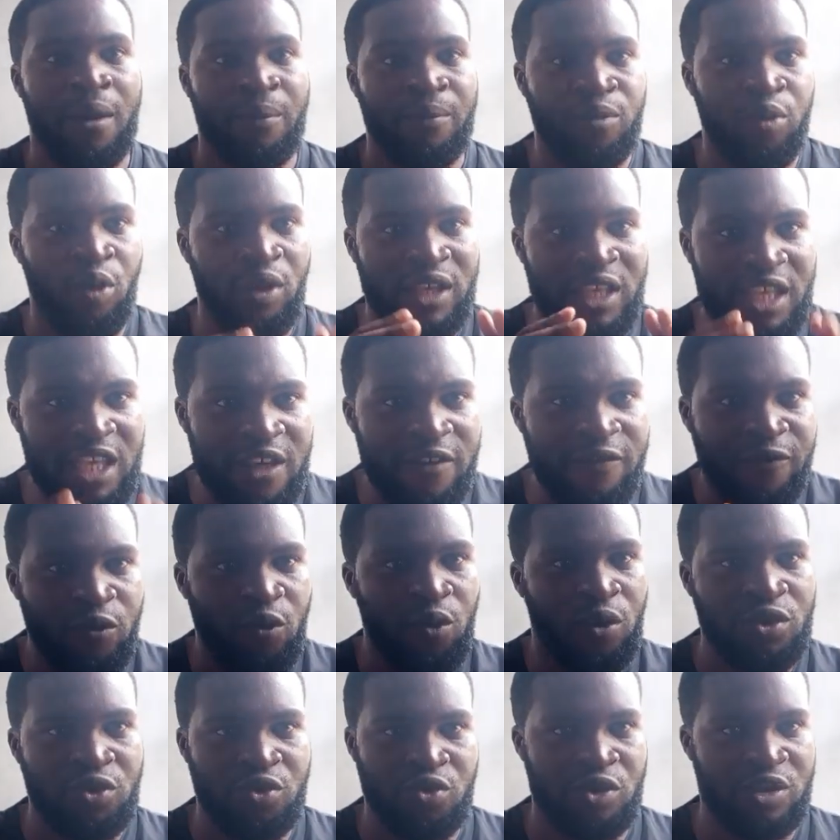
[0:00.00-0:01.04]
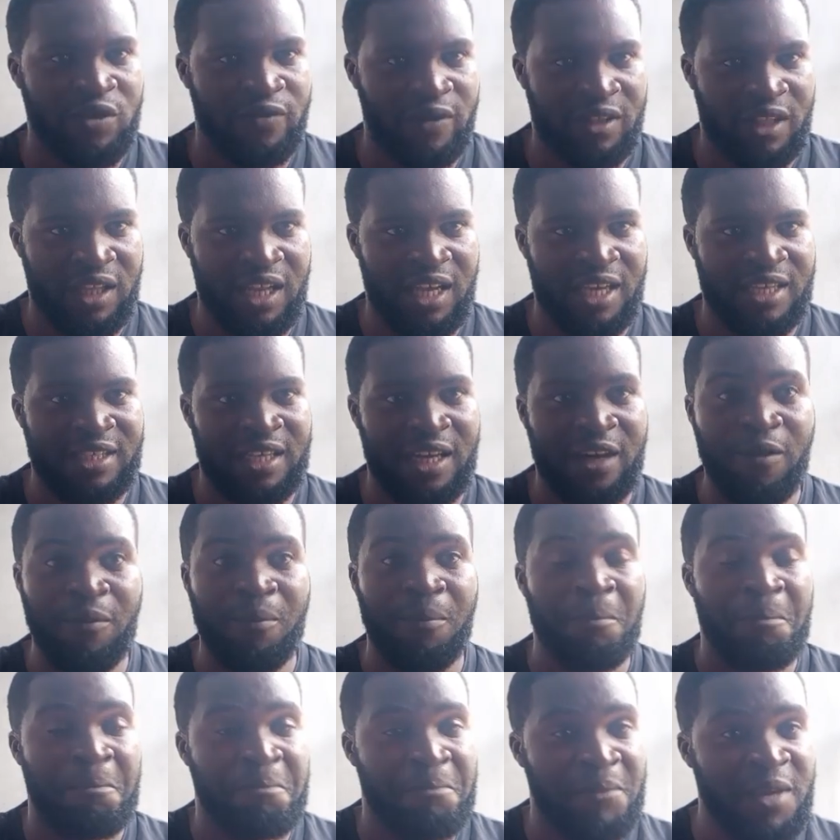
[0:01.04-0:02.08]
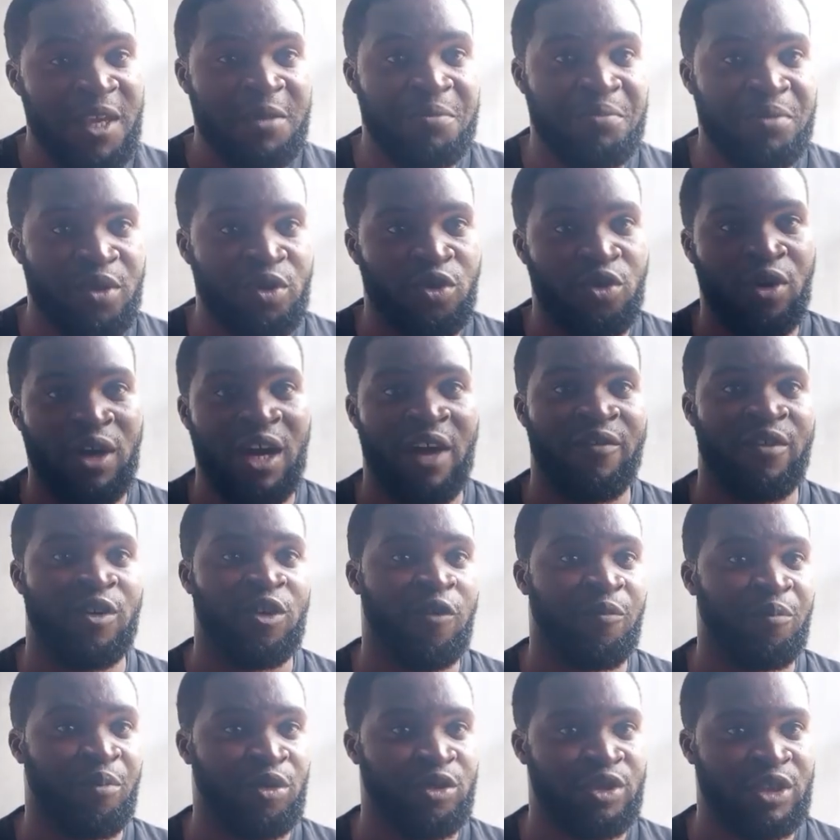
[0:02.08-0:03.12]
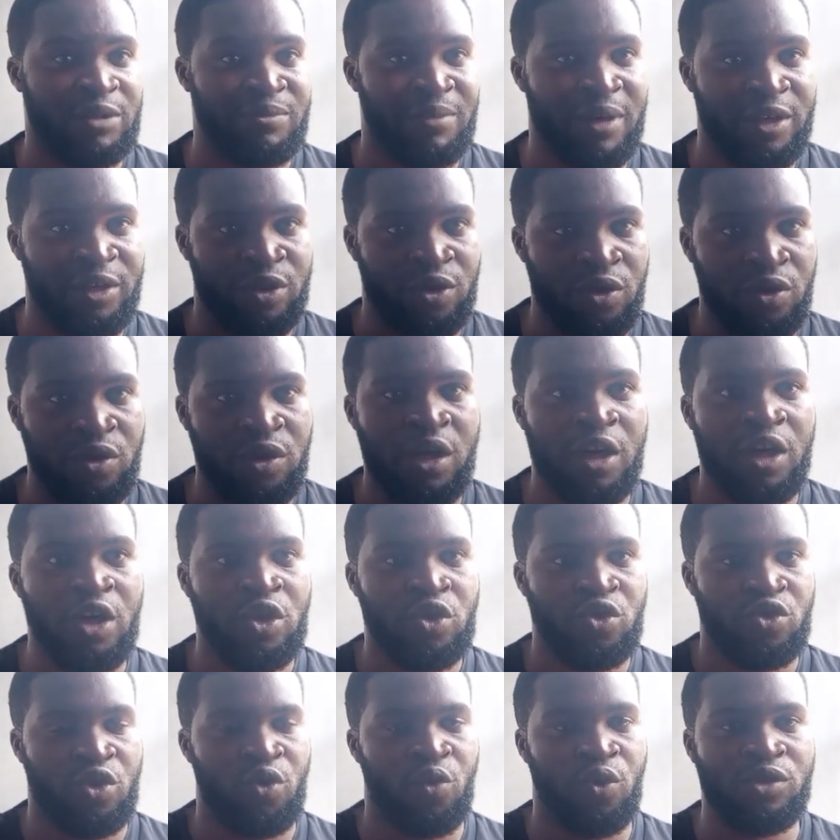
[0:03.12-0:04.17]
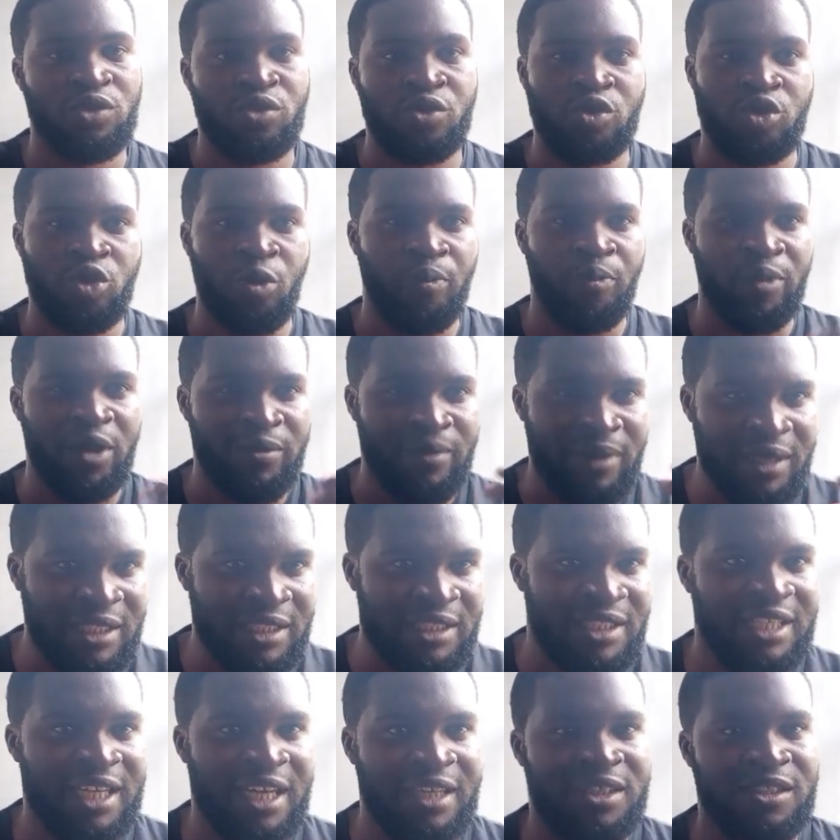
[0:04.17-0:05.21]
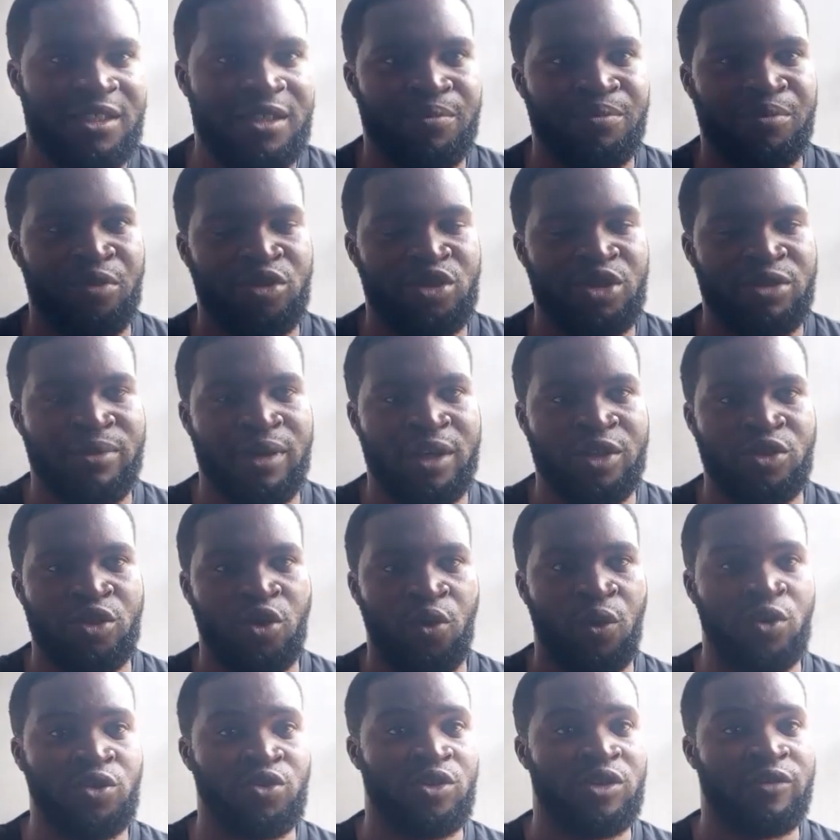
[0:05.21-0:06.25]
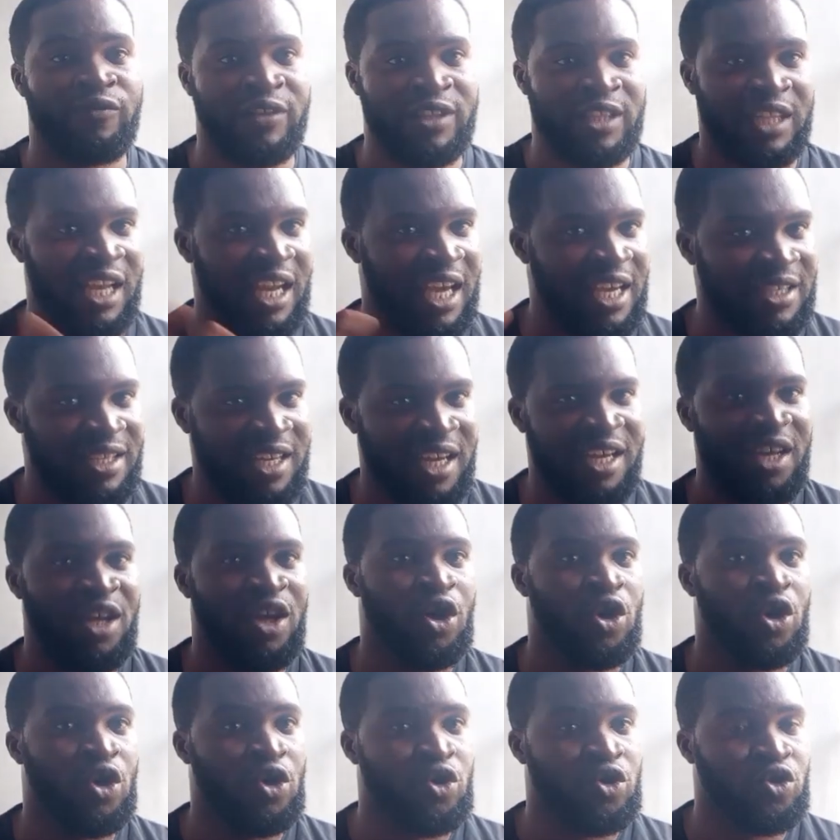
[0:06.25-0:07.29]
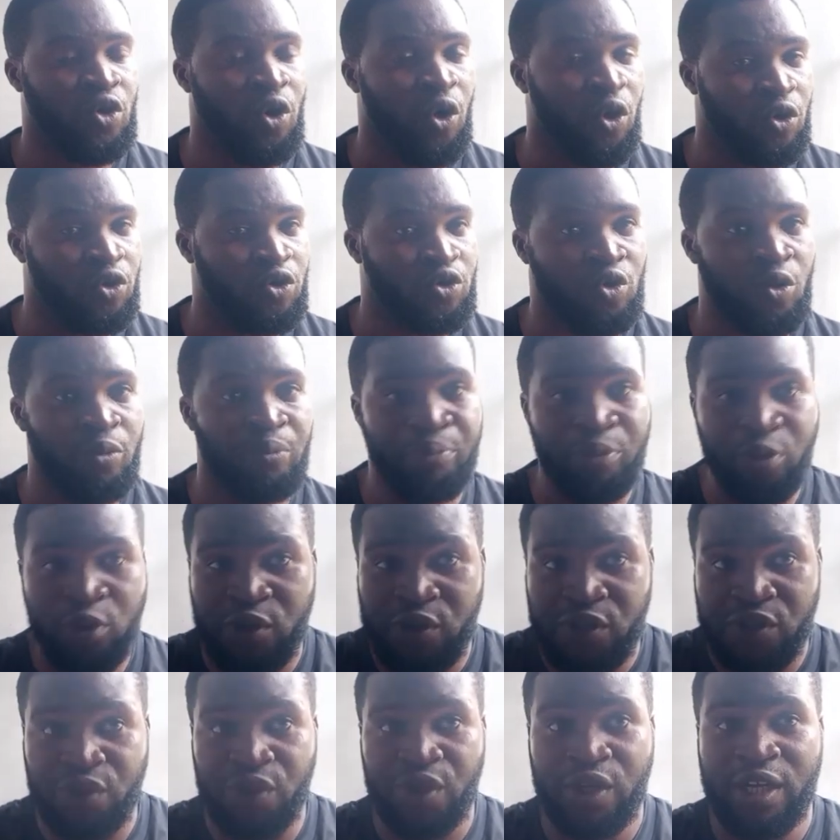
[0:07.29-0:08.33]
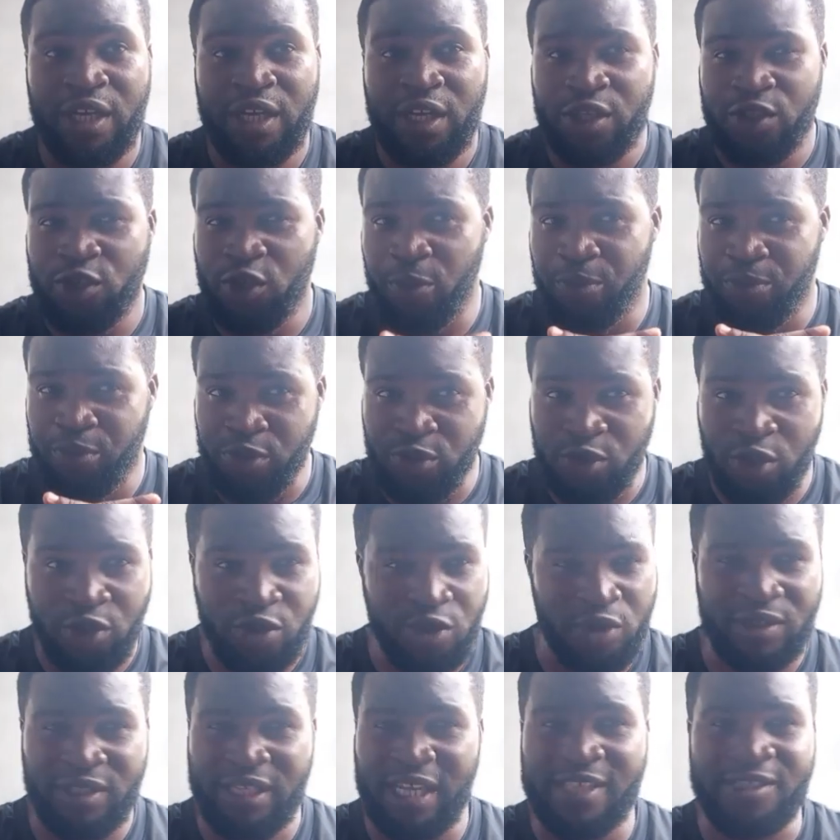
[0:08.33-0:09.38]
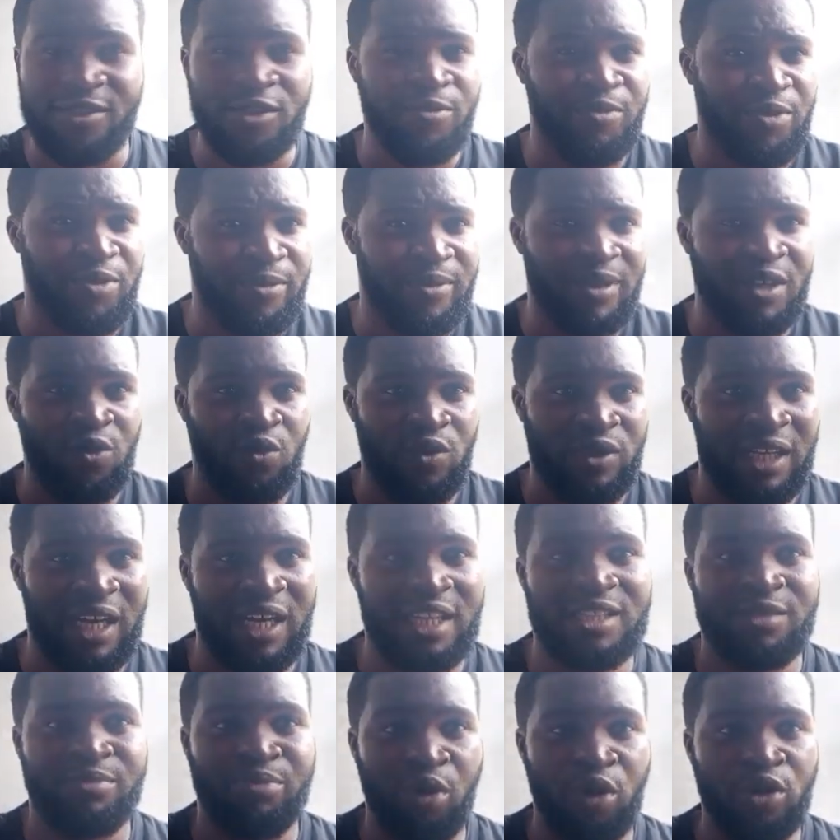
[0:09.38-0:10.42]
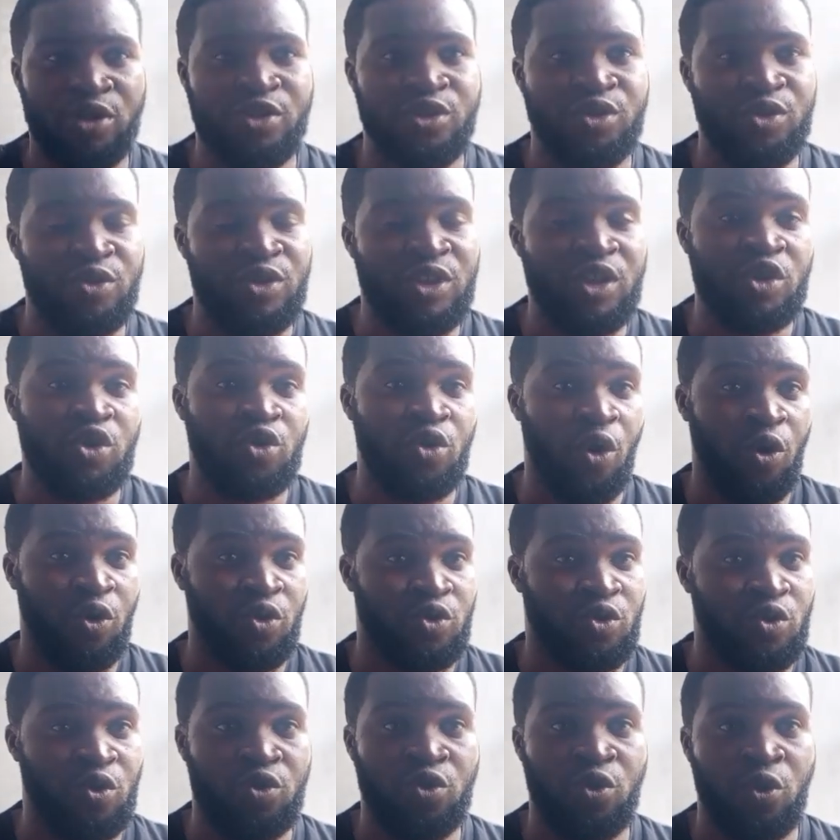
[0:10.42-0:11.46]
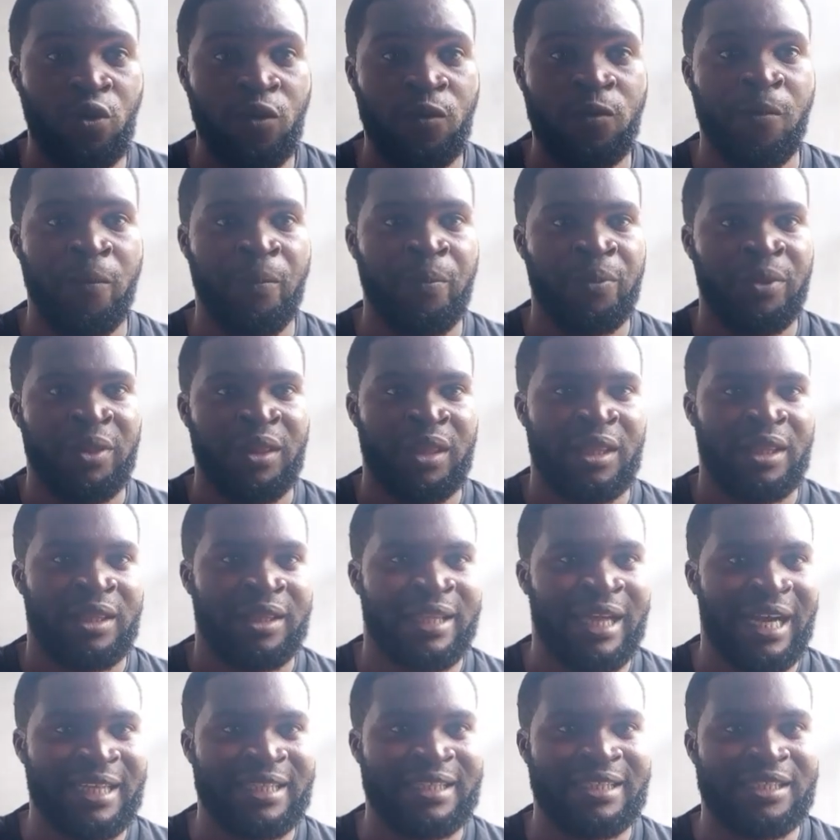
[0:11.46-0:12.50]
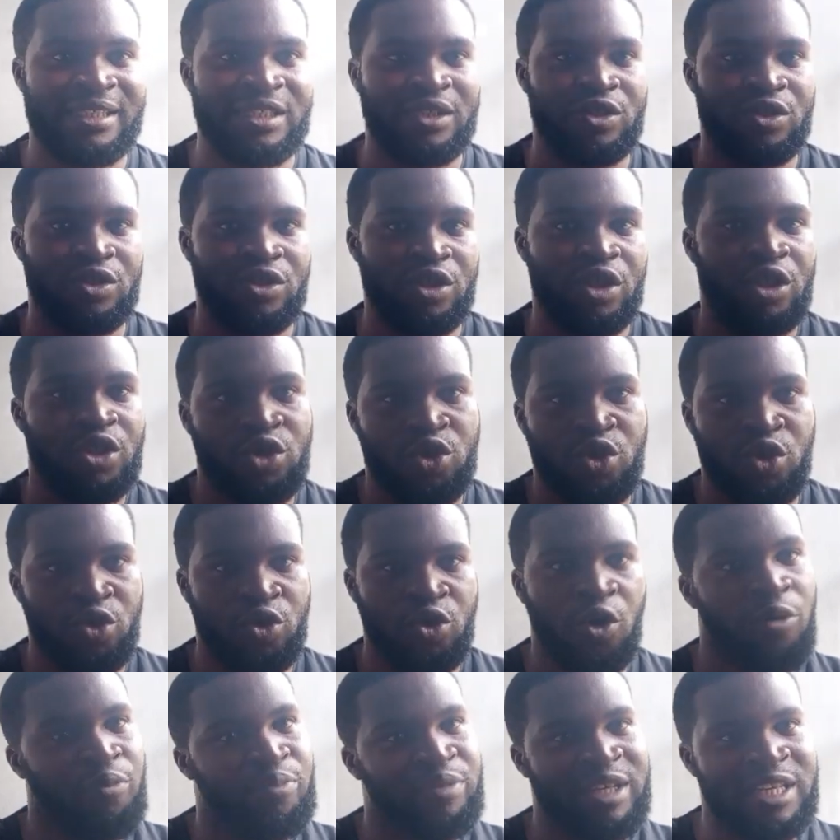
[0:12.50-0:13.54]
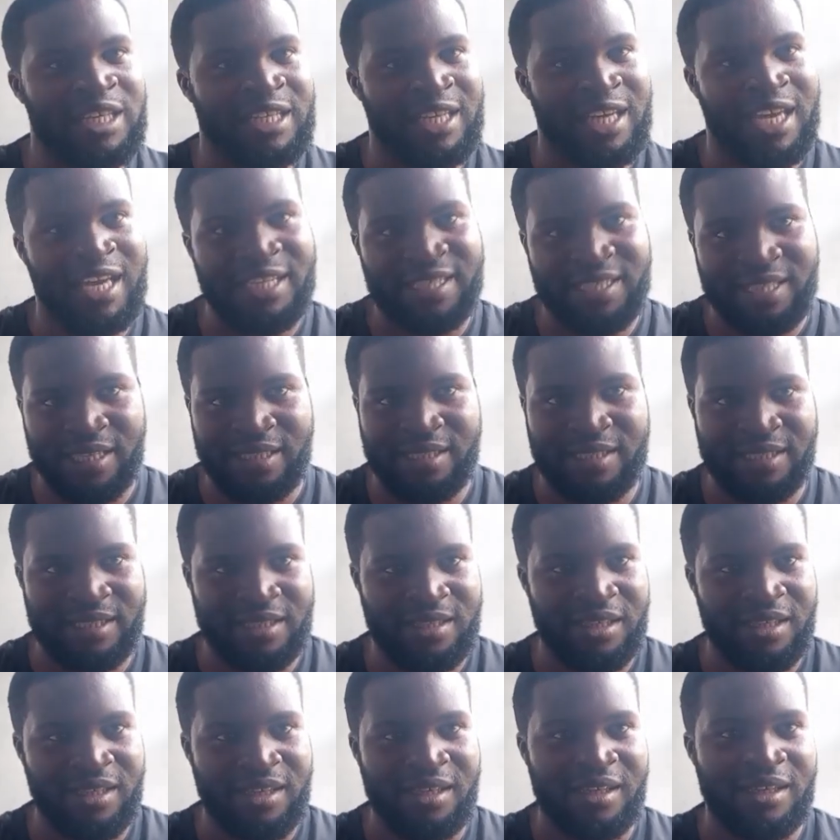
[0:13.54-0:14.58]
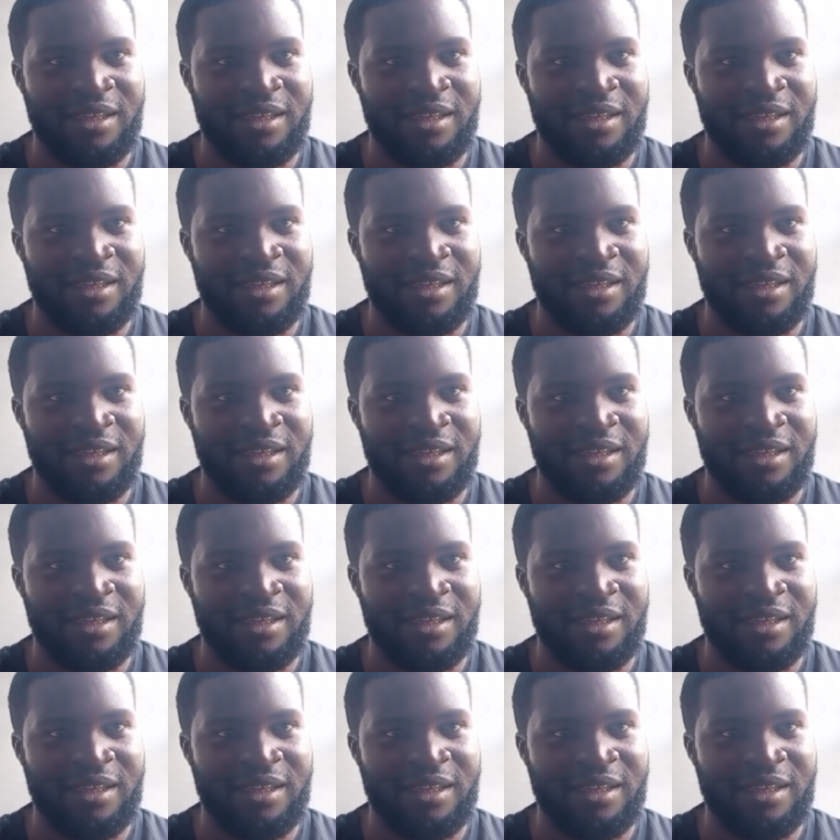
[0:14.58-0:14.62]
But if you want to use fertilizer, maybe you don't have enough poultry manure, so you want to supplement that poultry manure, you want to use fertilizer to also boost your production. There is no problem with that, but you need to also know that it should not be in excess.